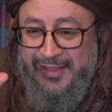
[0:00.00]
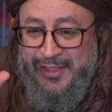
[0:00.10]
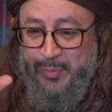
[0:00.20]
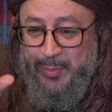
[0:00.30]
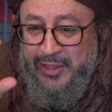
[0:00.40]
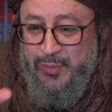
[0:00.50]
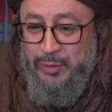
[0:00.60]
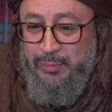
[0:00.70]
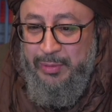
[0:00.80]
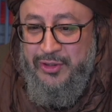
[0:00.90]
spent a
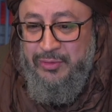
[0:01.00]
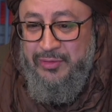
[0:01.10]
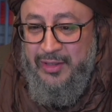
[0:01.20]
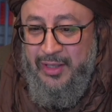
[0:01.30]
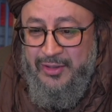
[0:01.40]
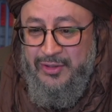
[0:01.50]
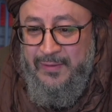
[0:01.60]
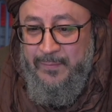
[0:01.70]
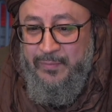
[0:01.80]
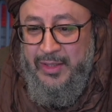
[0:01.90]
small budget on their hajj.
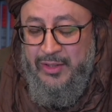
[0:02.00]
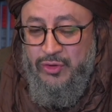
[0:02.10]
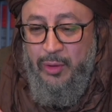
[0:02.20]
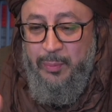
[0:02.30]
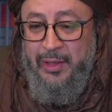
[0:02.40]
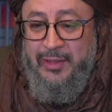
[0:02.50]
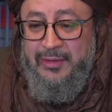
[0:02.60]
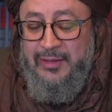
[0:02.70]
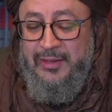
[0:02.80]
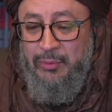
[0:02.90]
So
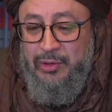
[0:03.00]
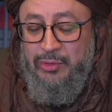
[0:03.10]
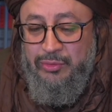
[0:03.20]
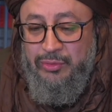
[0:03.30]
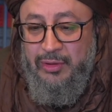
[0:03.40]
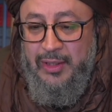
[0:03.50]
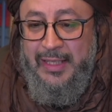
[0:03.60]
apparently the one who